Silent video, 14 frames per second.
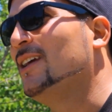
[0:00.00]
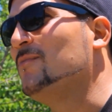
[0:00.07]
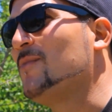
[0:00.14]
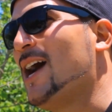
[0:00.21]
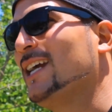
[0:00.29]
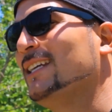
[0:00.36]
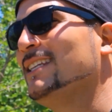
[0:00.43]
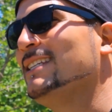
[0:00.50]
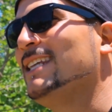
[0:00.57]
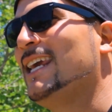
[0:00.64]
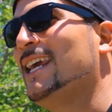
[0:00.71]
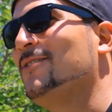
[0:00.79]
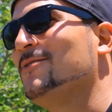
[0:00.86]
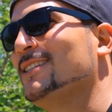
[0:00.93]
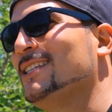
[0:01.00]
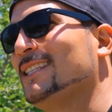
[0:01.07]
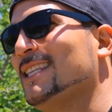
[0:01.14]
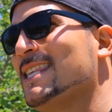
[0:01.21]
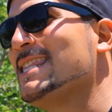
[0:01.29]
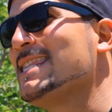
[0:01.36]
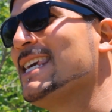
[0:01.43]
And back in the day, it was
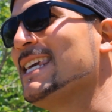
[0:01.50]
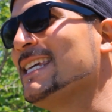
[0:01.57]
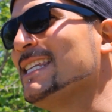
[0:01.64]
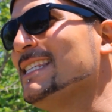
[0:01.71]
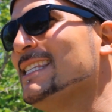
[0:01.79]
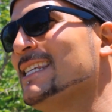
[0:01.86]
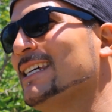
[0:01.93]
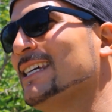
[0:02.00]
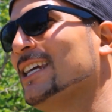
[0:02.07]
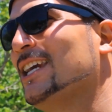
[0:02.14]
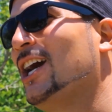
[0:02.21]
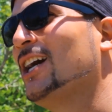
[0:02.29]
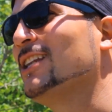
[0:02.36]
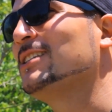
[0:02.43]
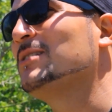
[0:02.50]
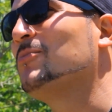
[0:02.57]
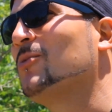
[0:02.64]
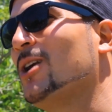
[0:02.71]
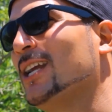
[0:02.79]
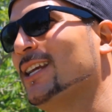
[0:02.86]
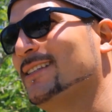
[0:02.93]
the thing to cut
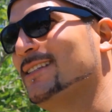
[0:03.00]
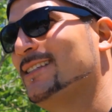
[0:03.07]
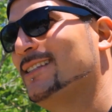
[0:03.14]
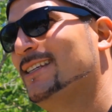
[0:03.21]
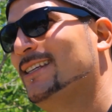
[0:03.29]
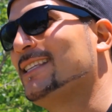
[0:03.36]
springs.